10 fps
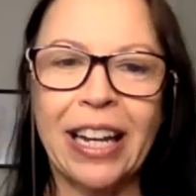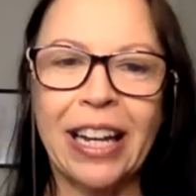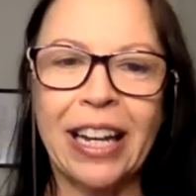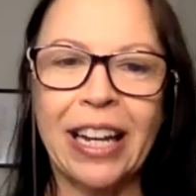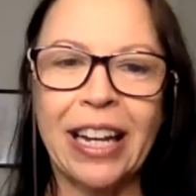
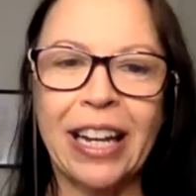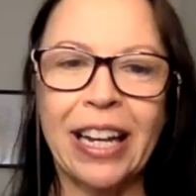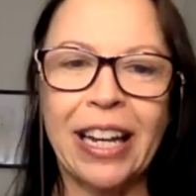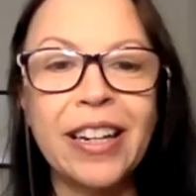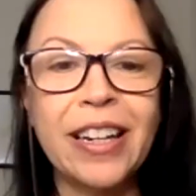
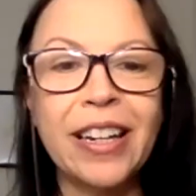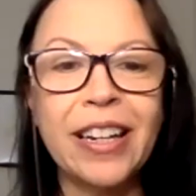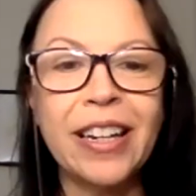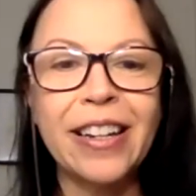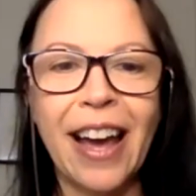I'm
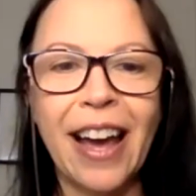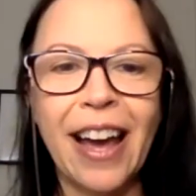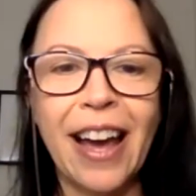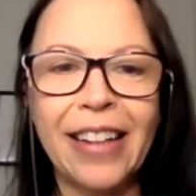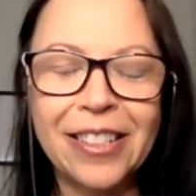assuming
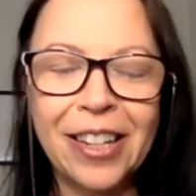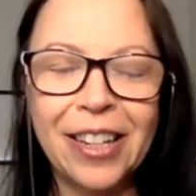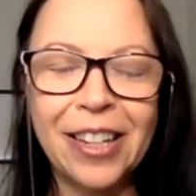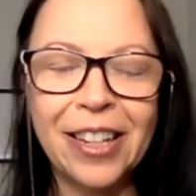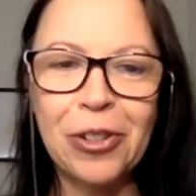that
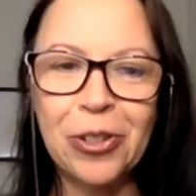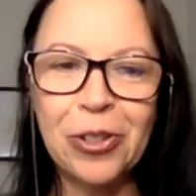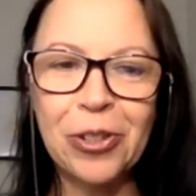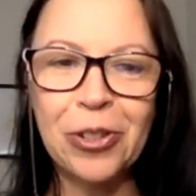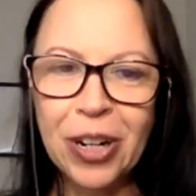if
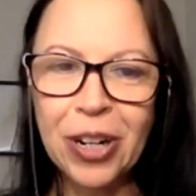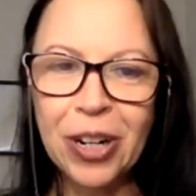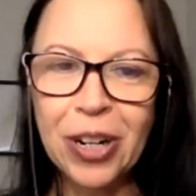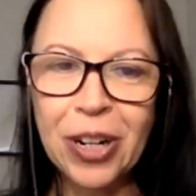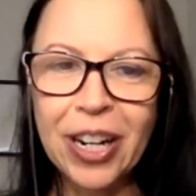you're joining
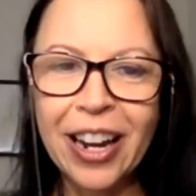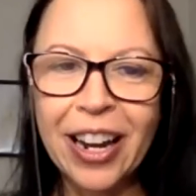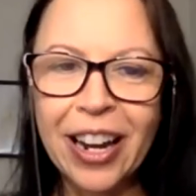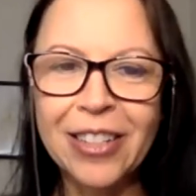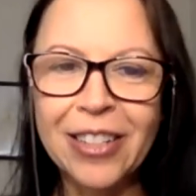us or
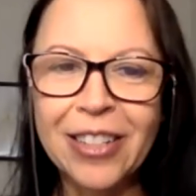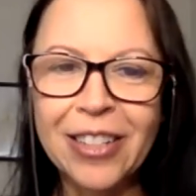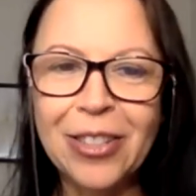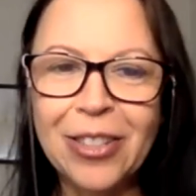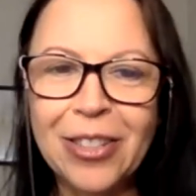watching
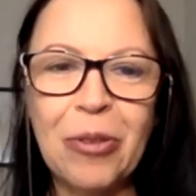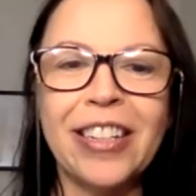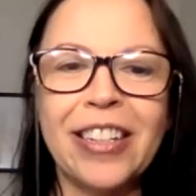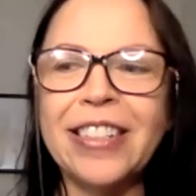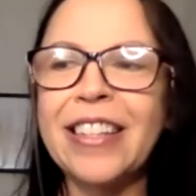this,
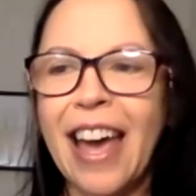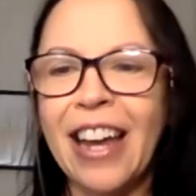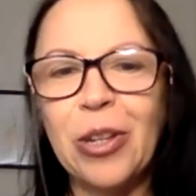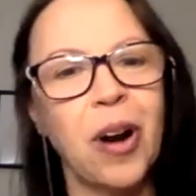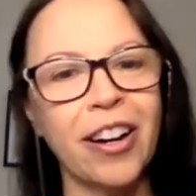that you
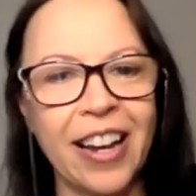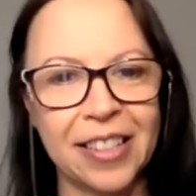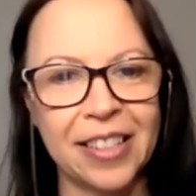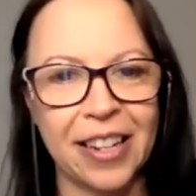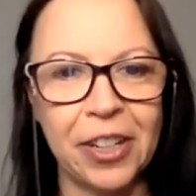are
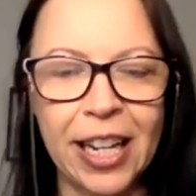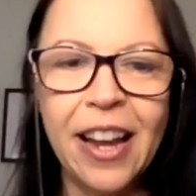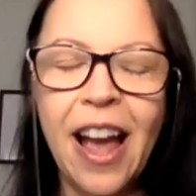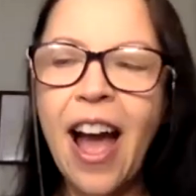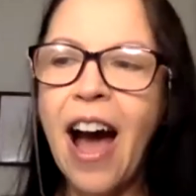a
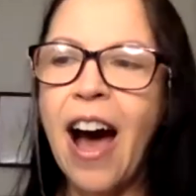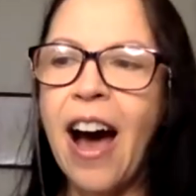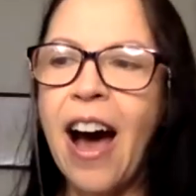Seinfeld fan.